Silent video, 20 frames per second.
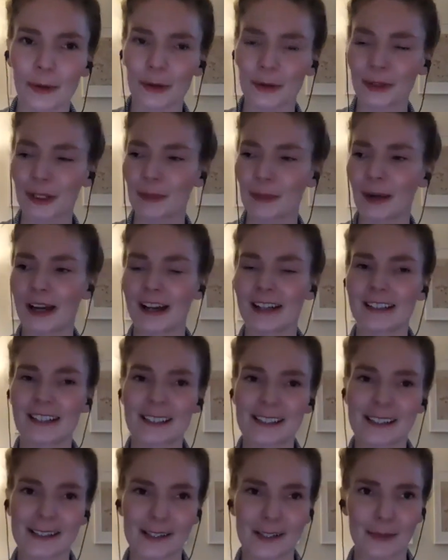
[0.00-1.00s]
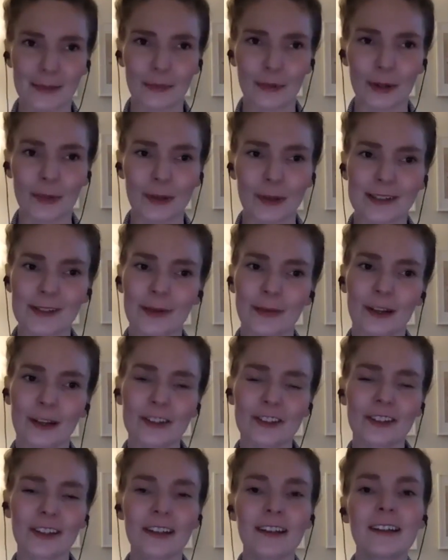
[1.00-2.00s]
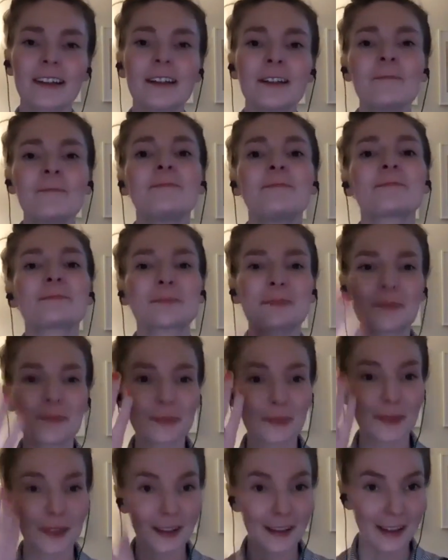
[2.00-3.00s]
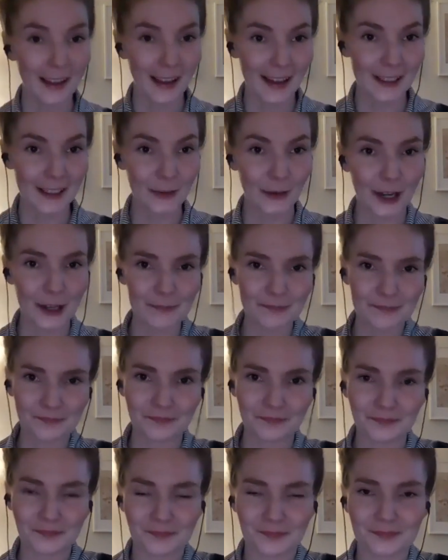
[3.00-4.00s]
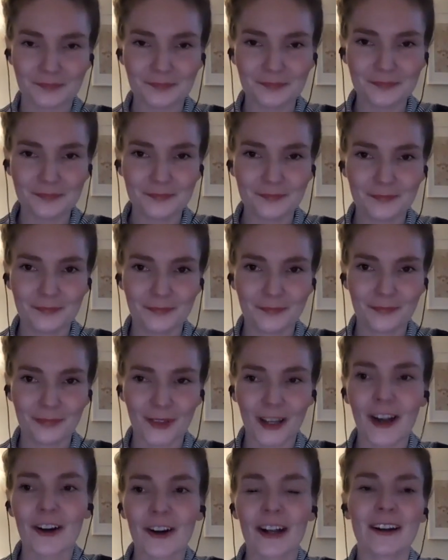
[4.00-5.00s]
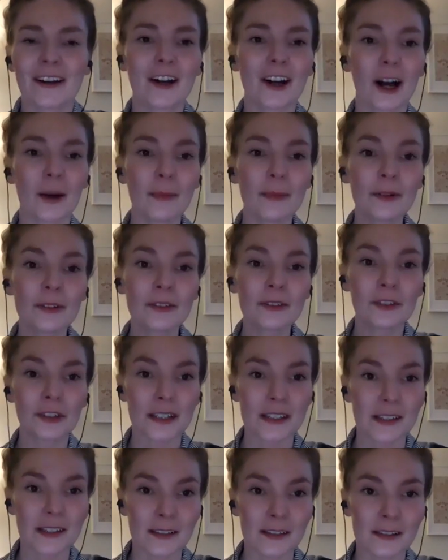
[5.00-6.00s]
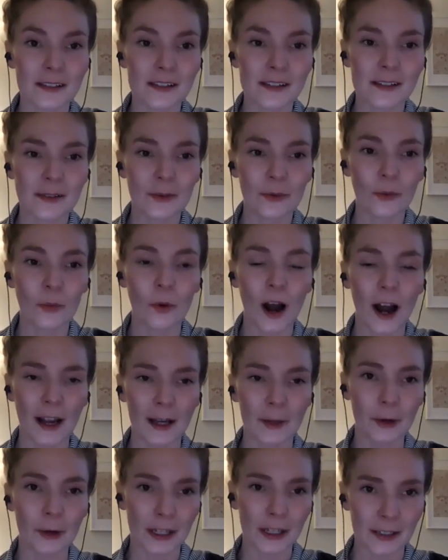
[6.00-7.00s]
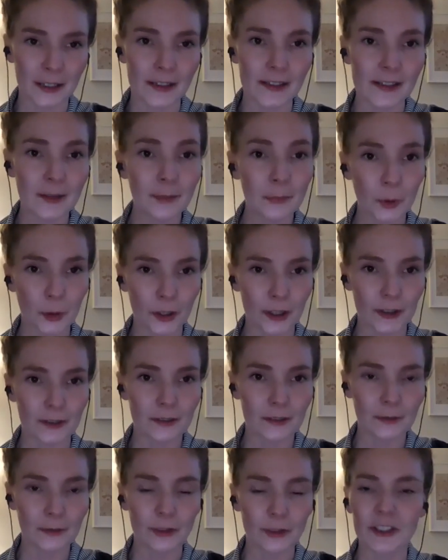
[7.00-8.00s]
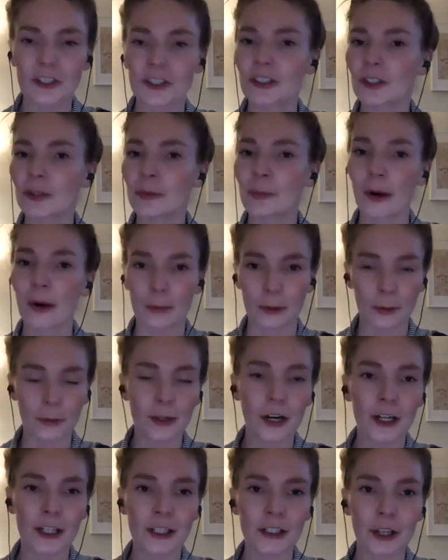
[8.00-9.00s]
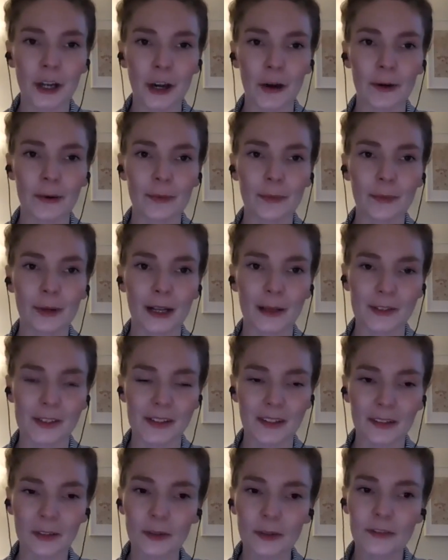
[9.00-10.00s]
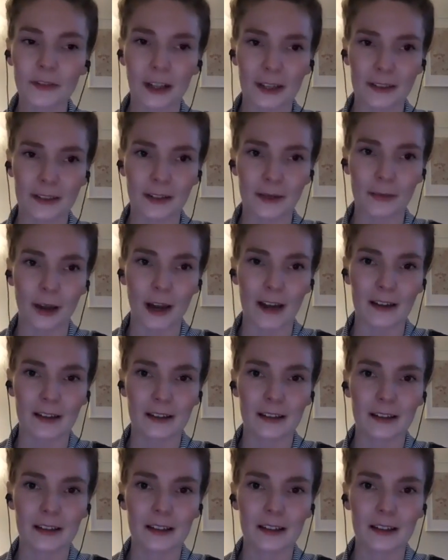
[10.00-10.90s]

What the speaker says: a really bad idea since I'm burping so much. Anyway, all right, a couple of reasons why branding is important, which you probably already know, but I'm just going to reflect them back.